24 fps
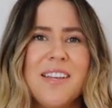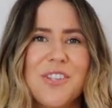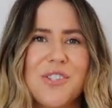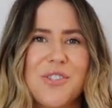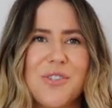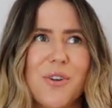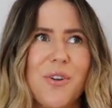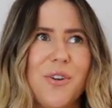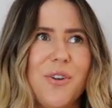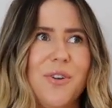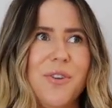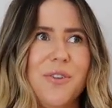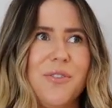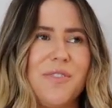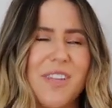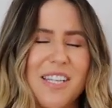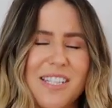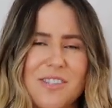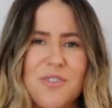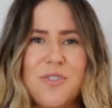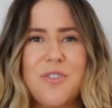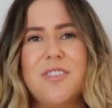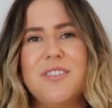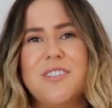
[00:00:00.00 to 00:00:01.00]
So
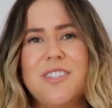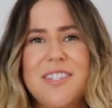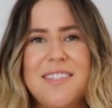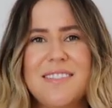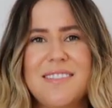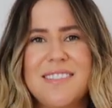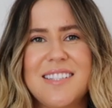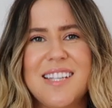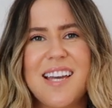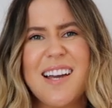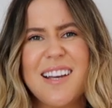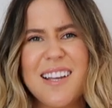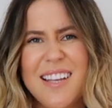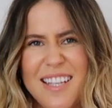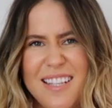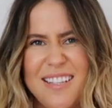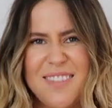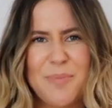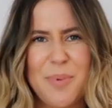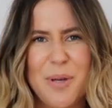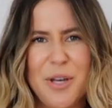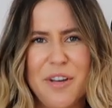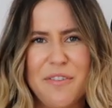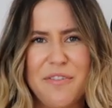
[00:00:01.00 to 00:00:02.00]
they sort of just tuck
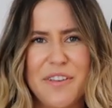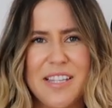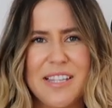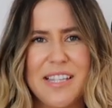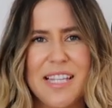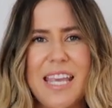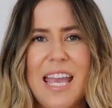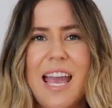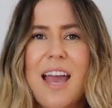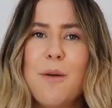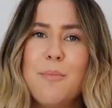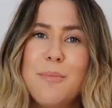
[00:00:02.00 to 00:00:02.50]
in perfectly.